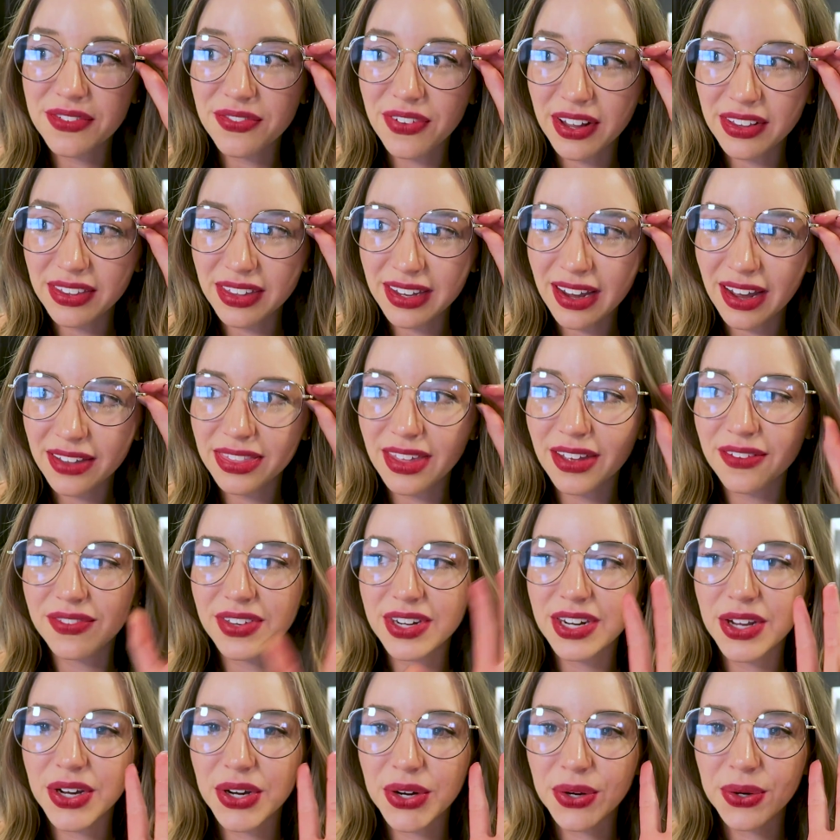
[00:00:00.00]
I finally got that
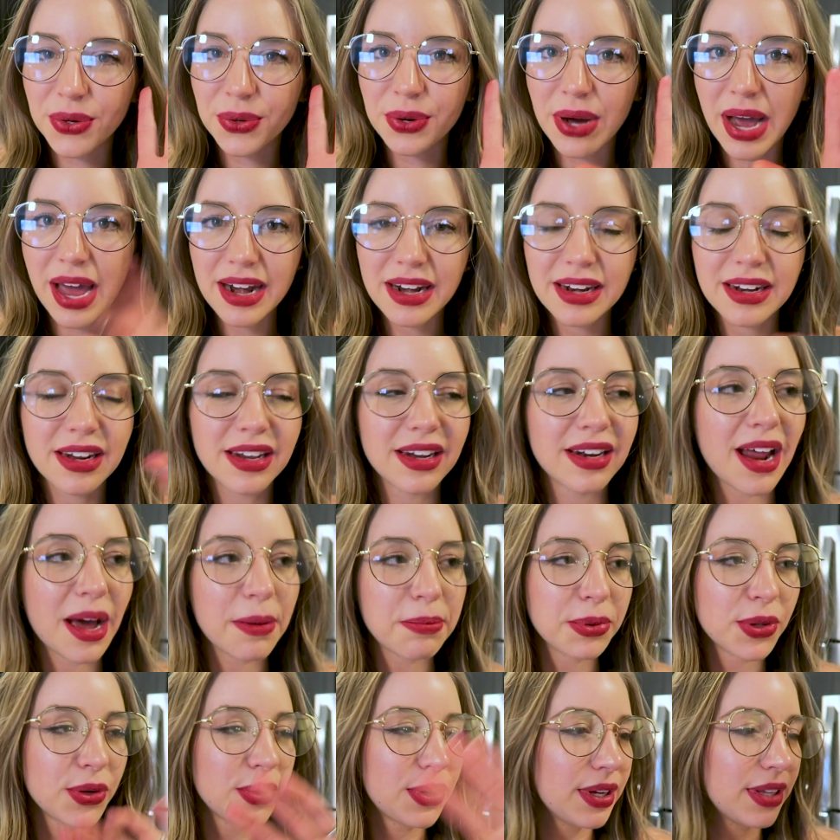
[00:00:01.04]
video edited,
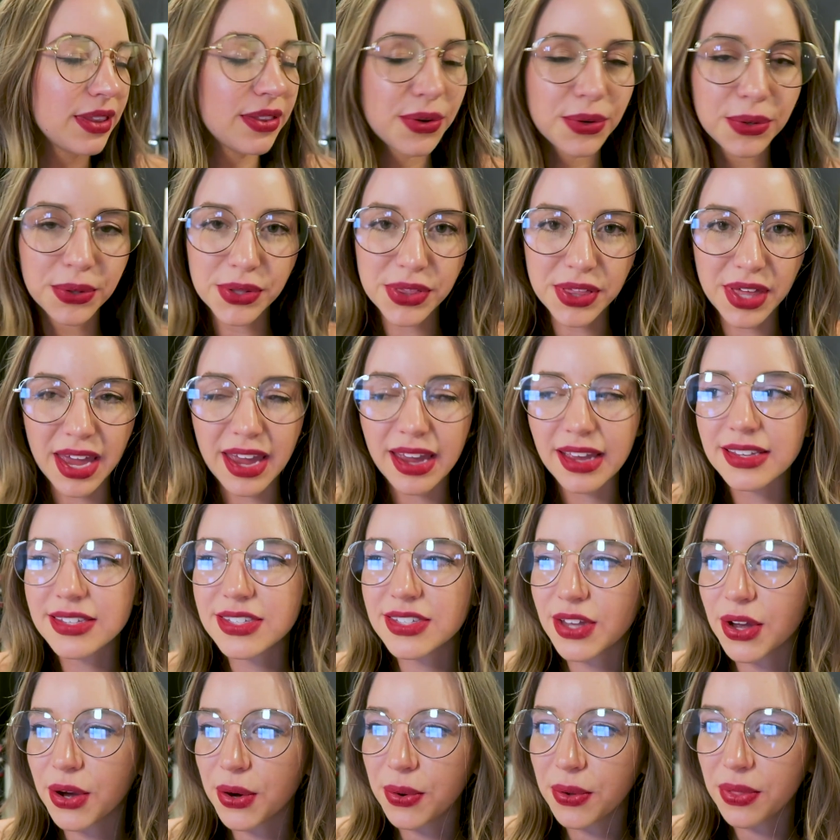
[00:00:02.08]
uploaded, the whole thing.
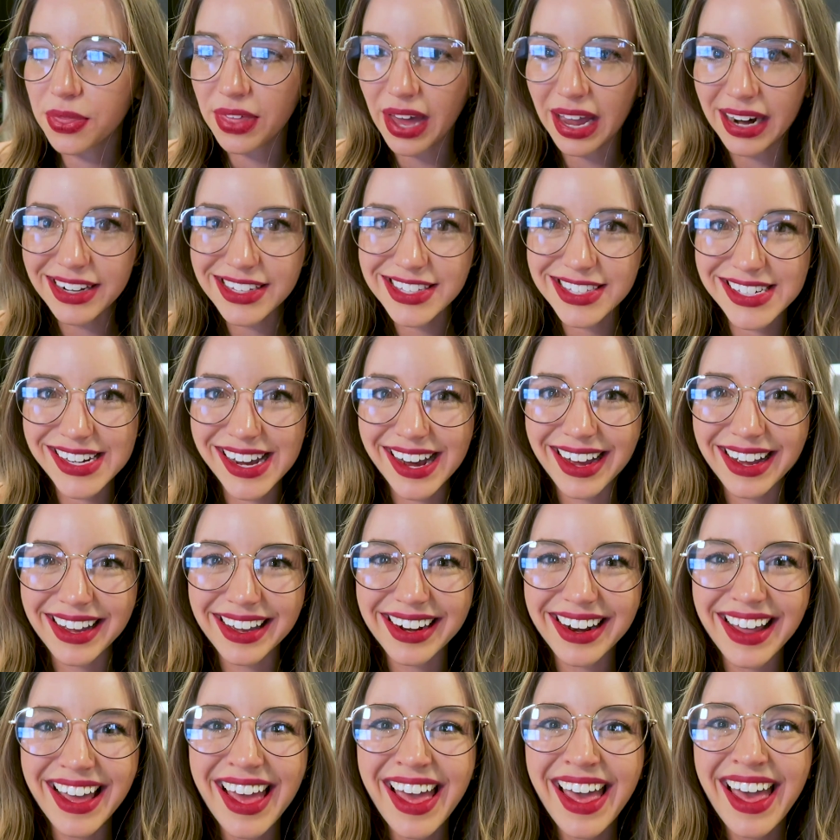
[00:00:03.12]
So that is
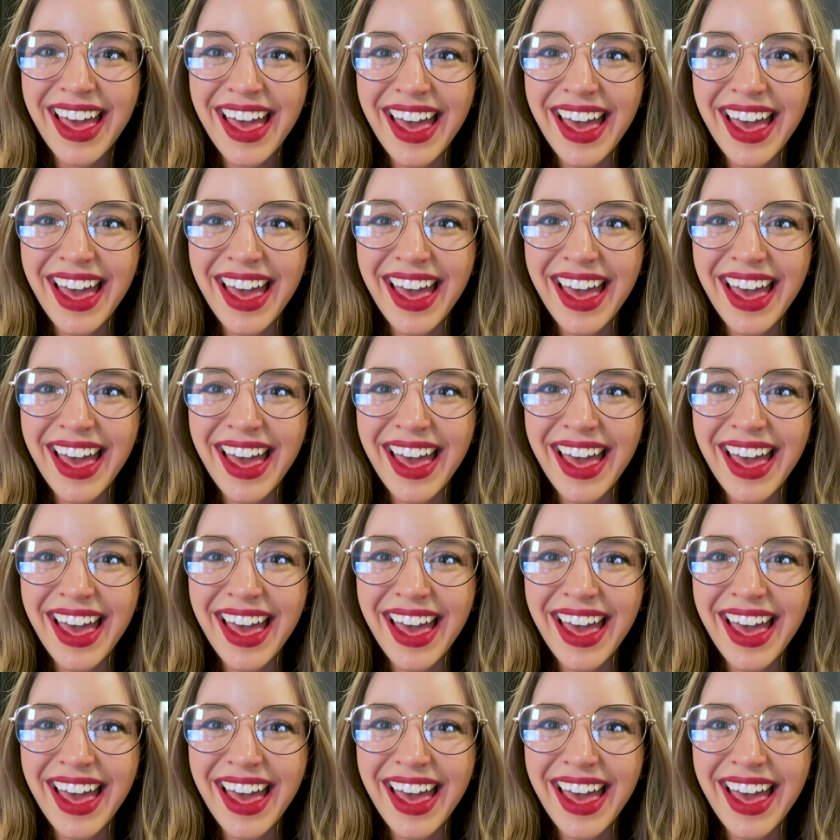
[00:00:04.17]
done.